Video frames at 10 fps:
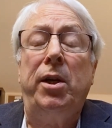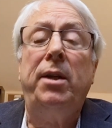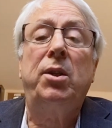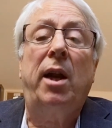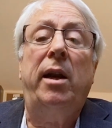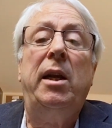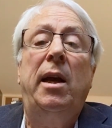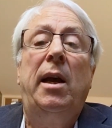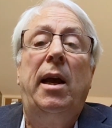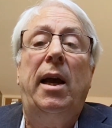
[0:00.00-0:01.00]
He studied
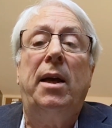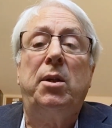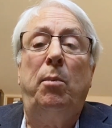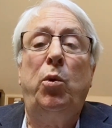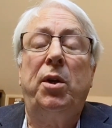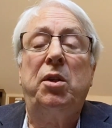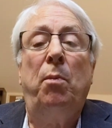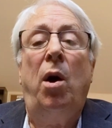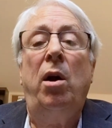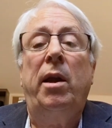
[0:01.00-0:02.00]
as a Buddhist
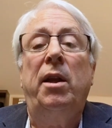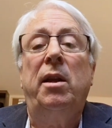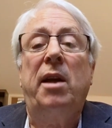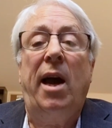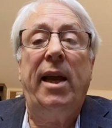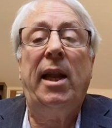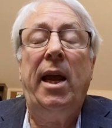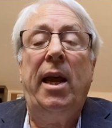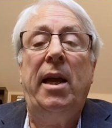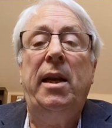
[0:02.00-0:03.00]
monk in
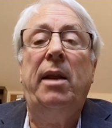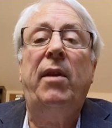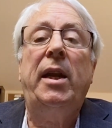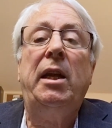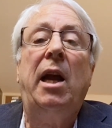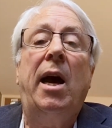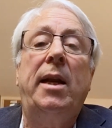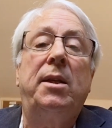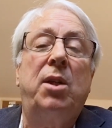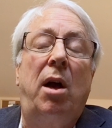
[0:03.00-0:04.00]
Thailand, and then he got
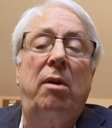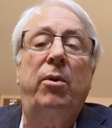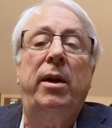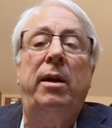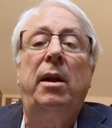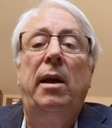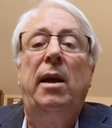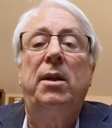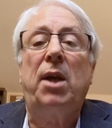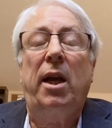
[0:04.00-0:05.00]
his doctorate in
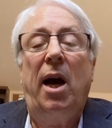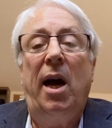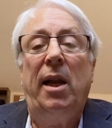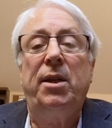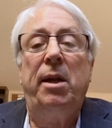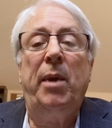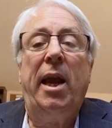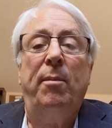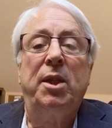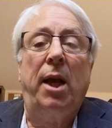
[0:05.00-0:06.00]
psychology,
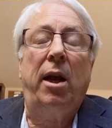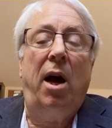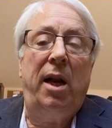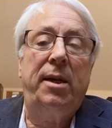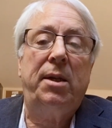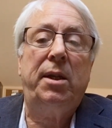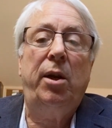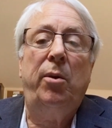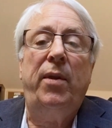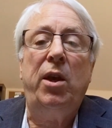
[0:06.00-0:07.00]
became a psychologist
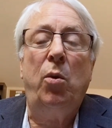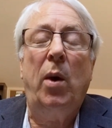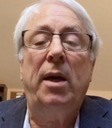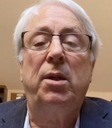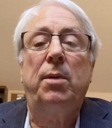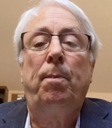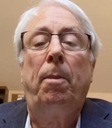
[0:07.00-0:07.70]
here in the U.S.